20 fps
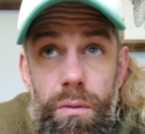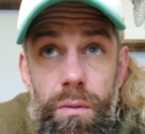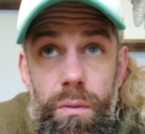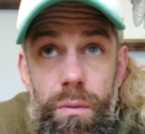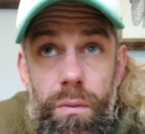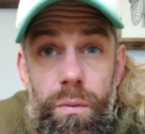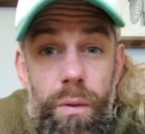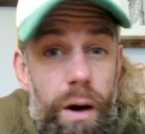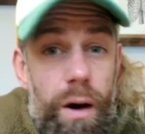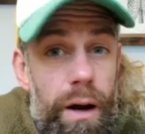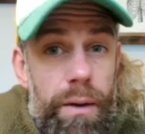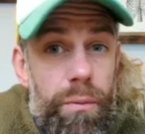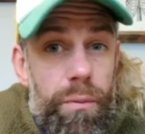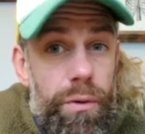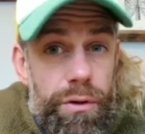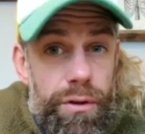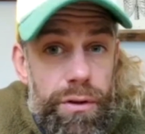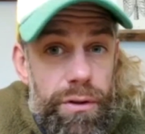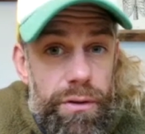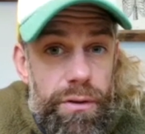why
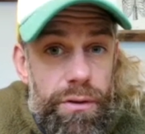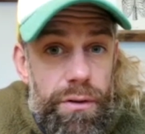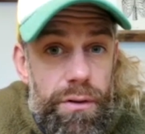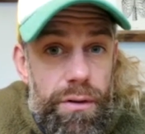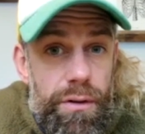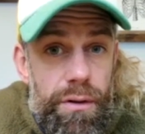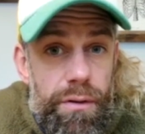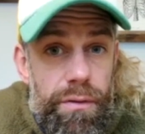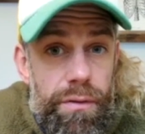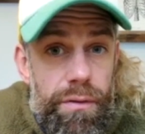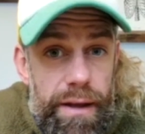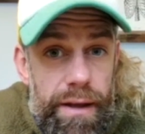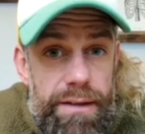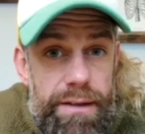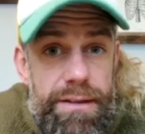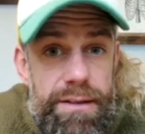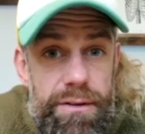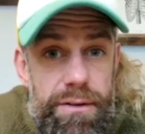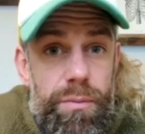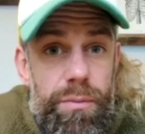wouldn't
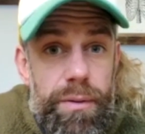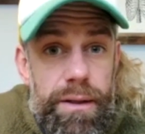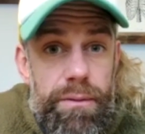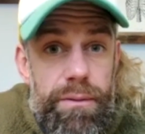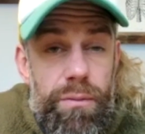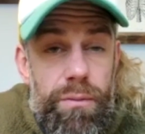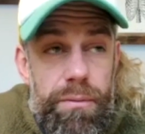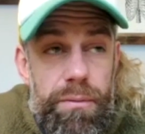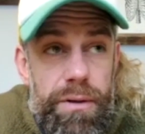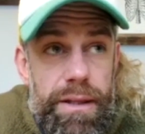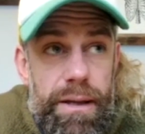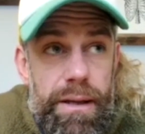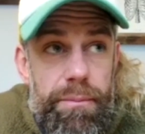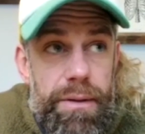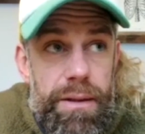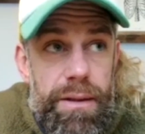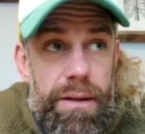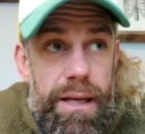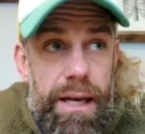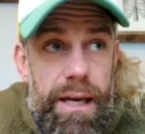that
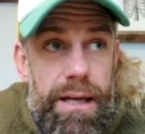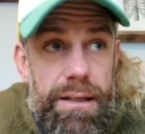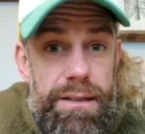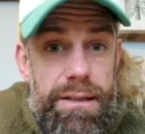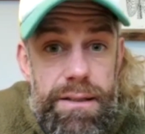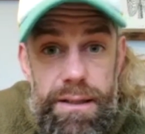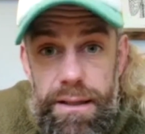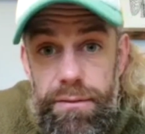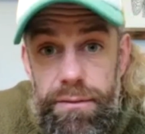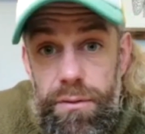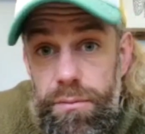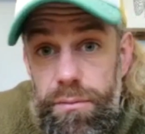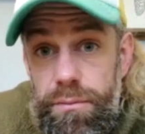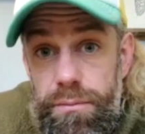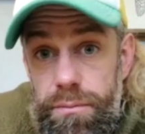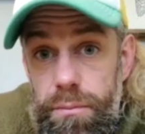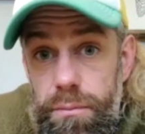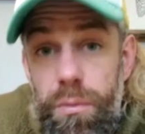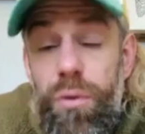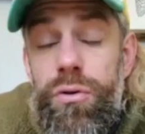be the case
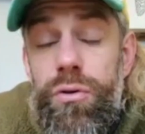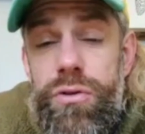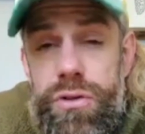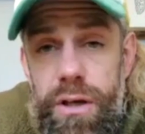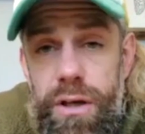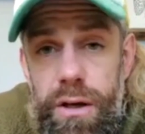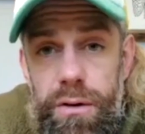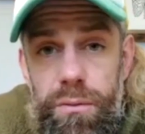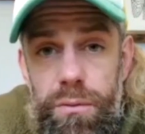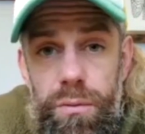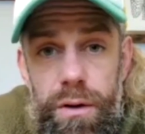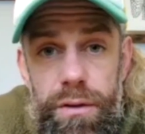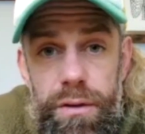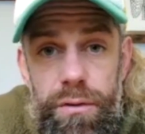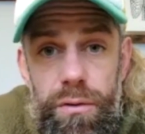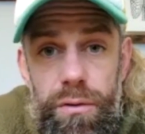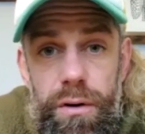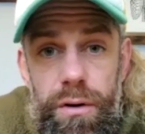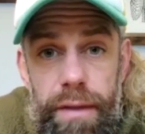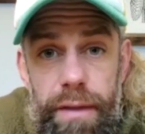even more so with
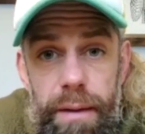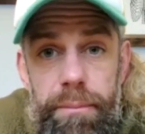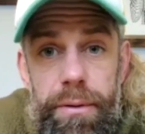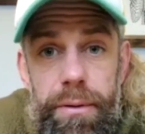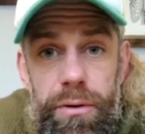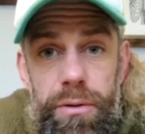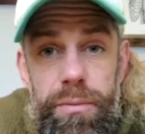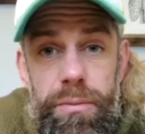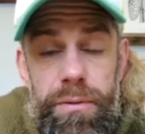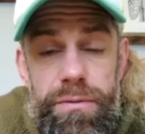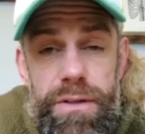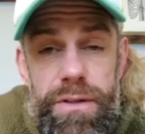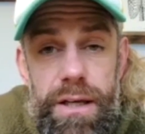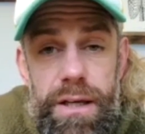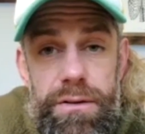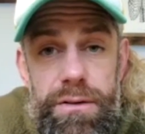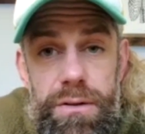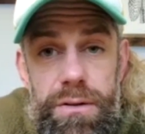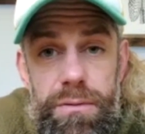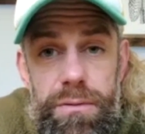all of that buildup of
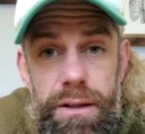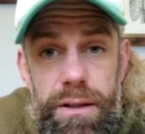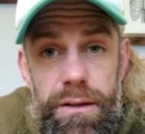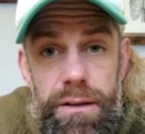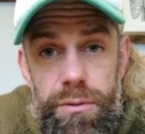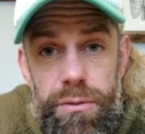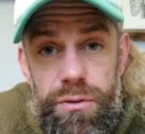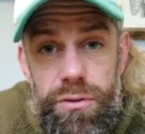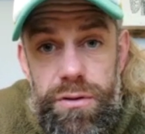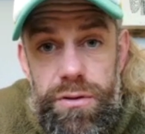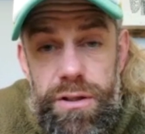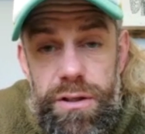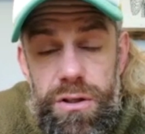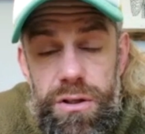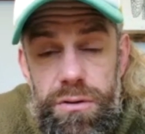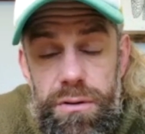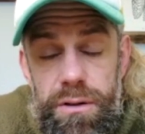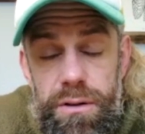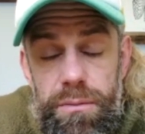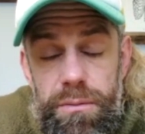CO2 within the muscle
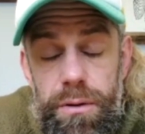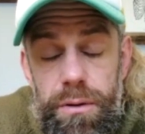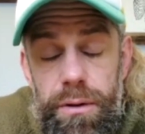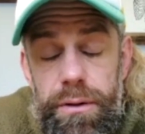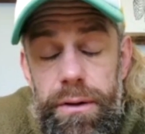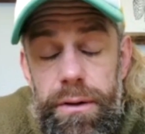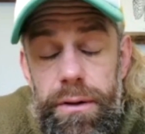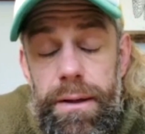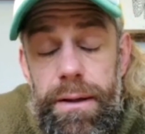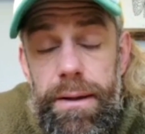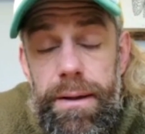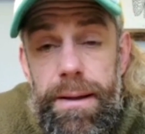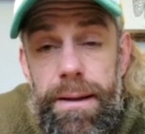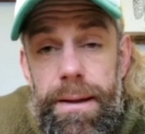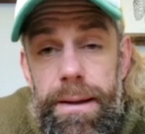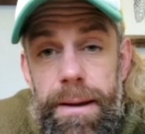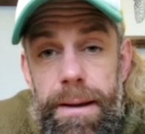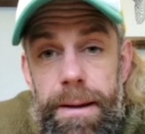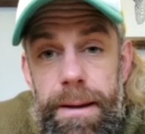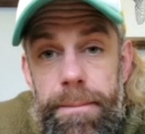tissue and the blood?
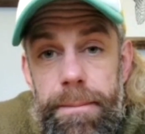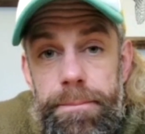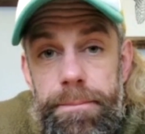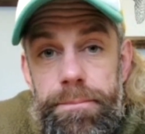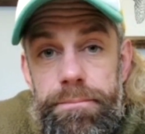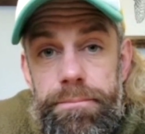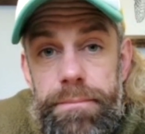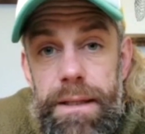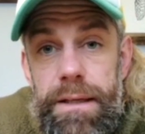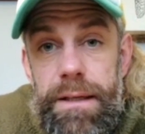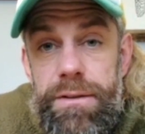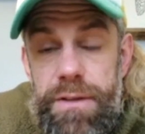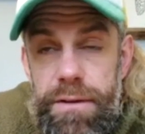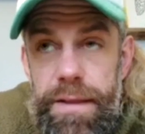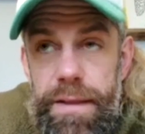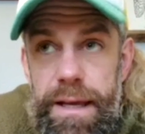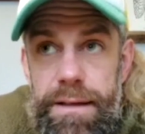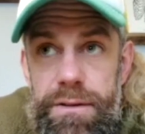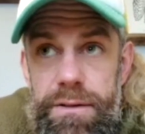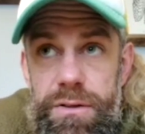So
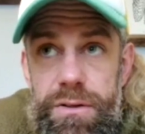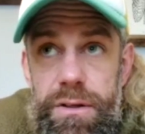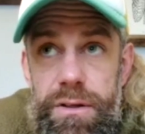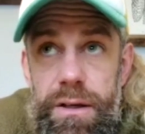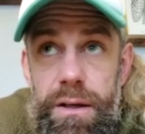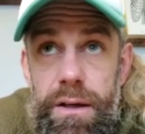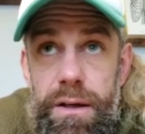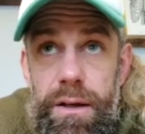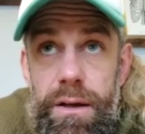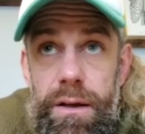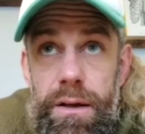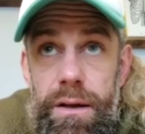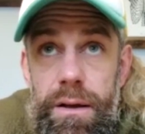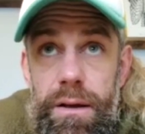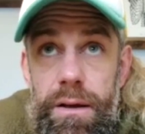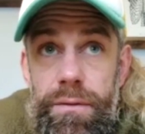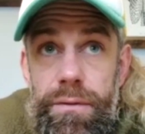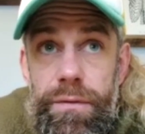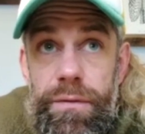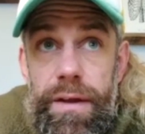that's
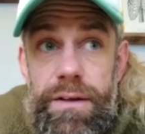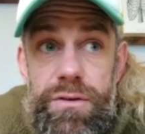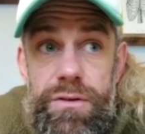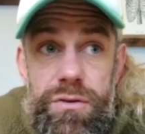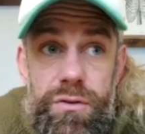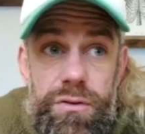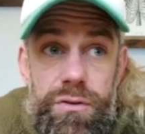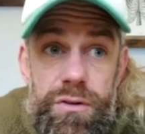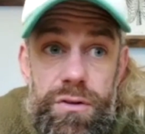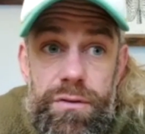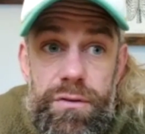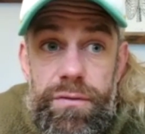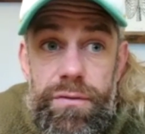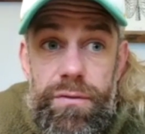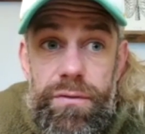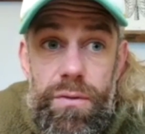sort of